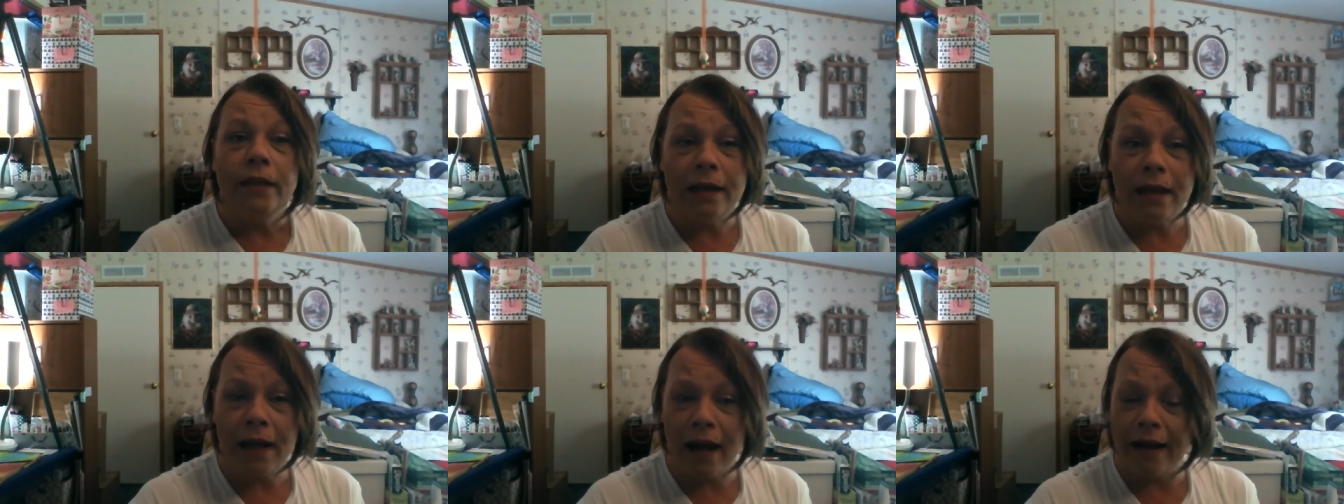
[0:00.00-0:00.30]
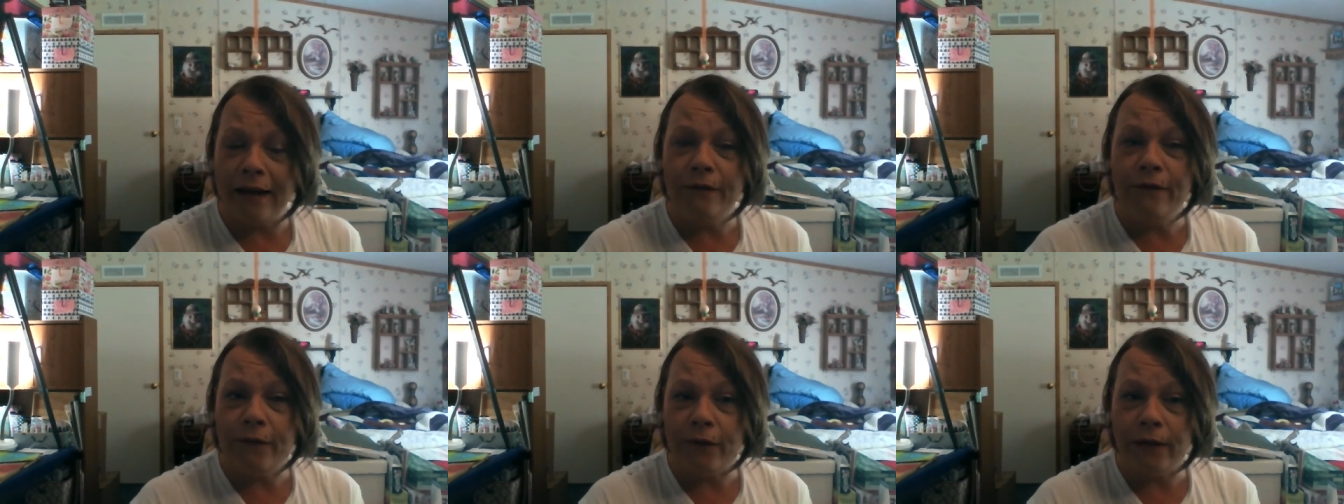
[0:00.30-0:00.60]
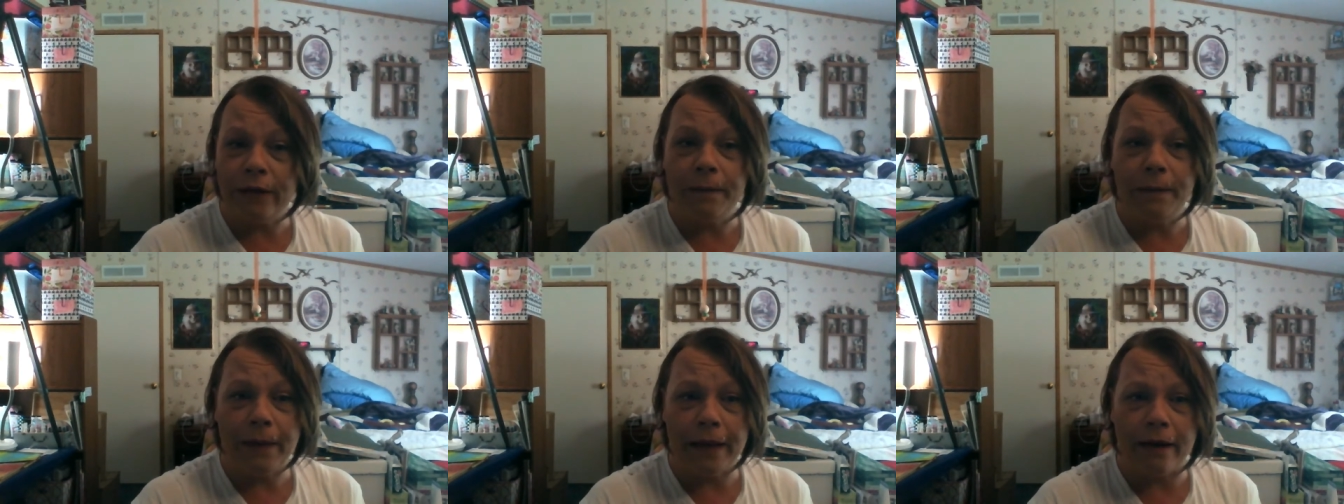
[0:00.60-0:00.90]
Kind of
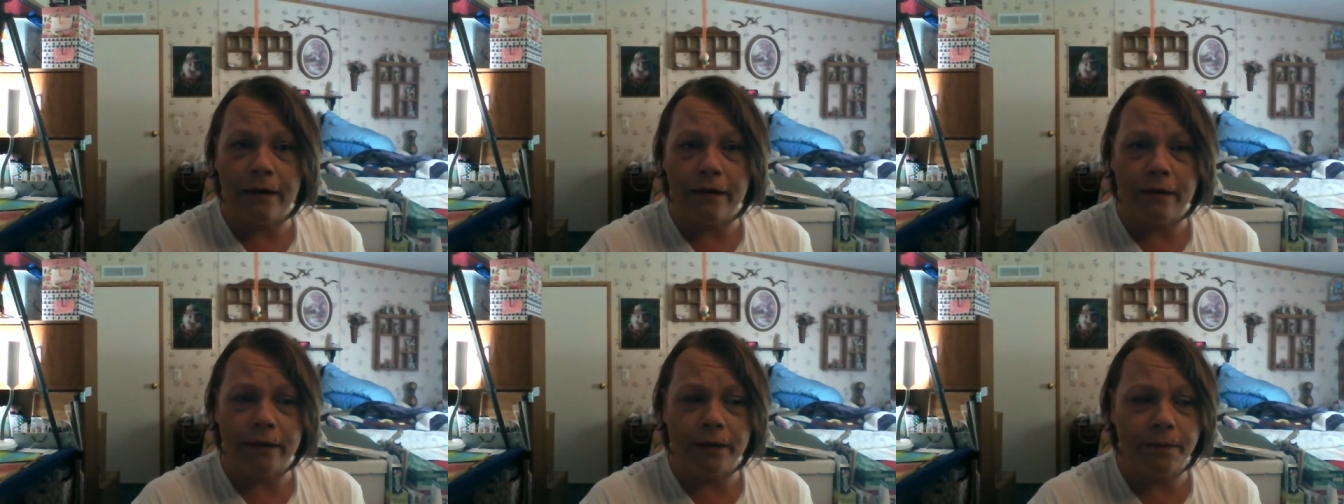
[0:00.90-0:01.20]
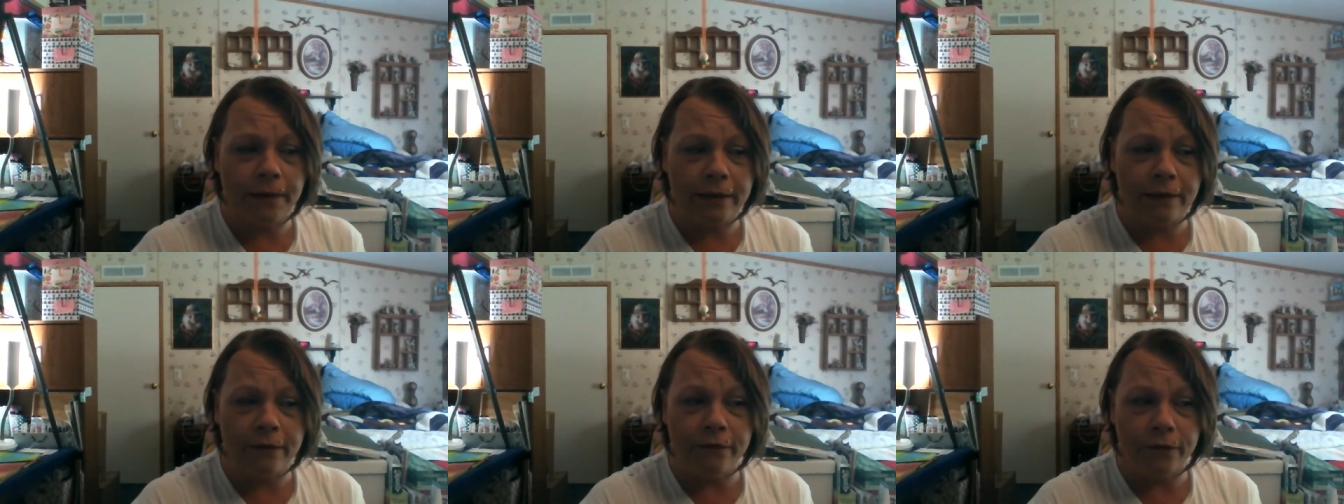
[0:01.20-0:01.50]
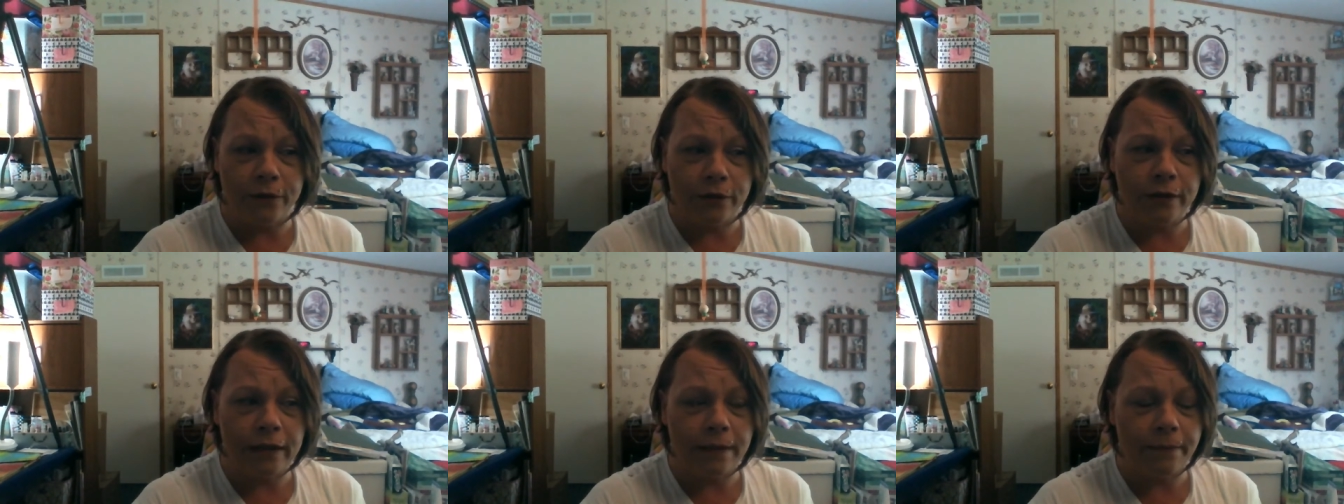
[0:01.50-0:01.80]
freaked me out a little bit the
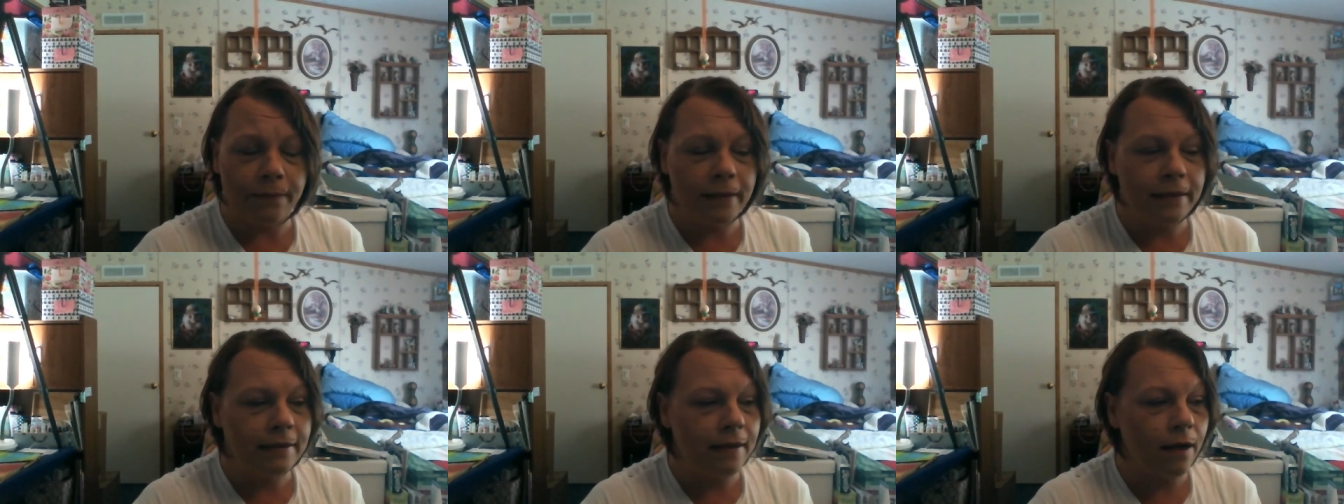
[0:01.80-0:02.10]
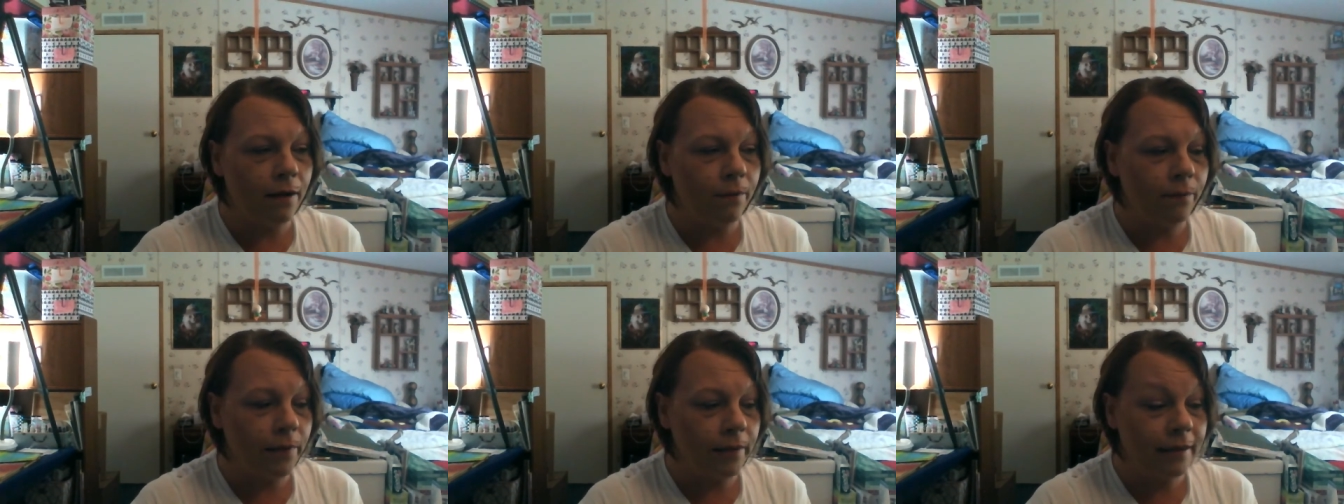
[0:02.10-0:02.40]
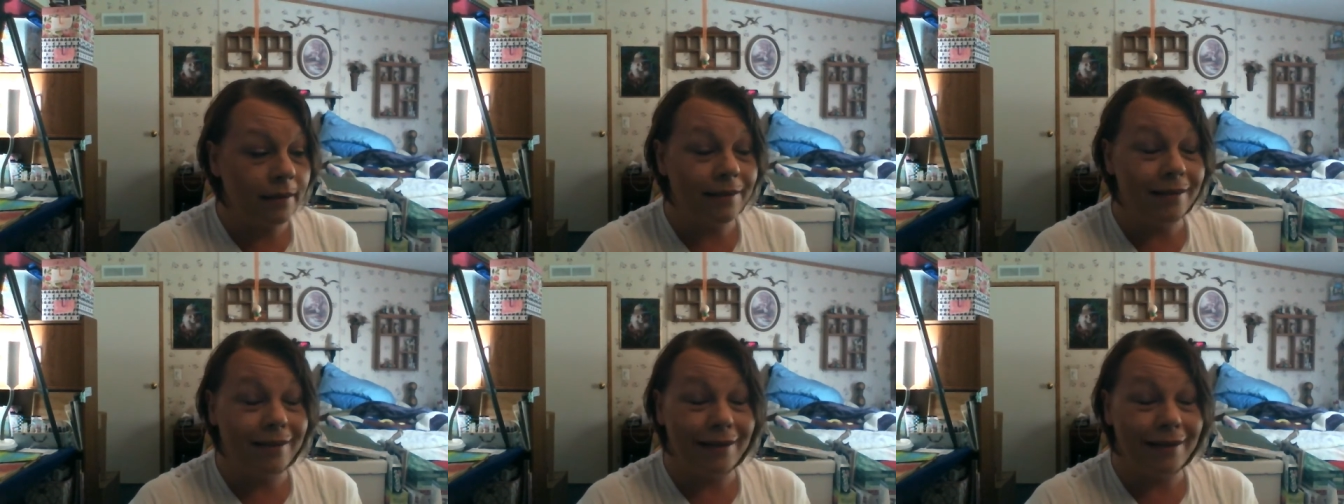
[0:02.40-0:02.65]
first time I saw one.